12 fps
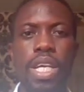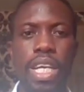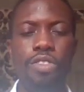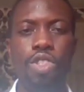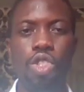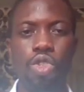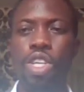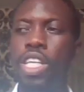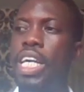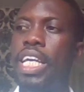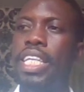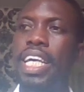kind of
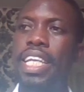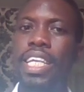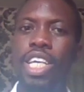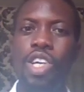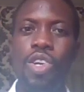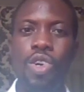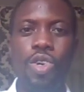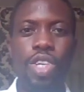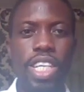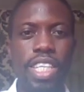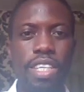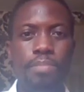struggling, and then
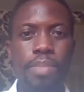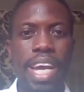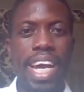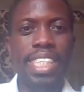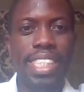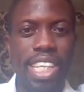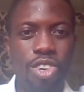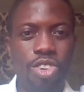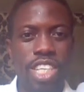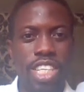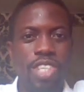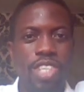already my hands are
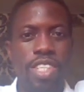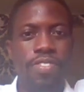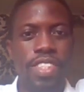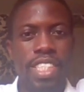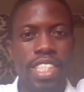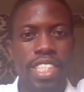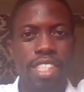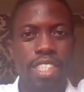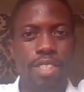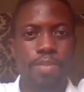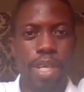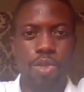already on
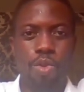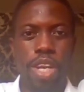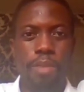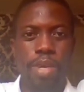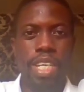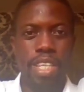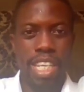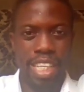this particular being,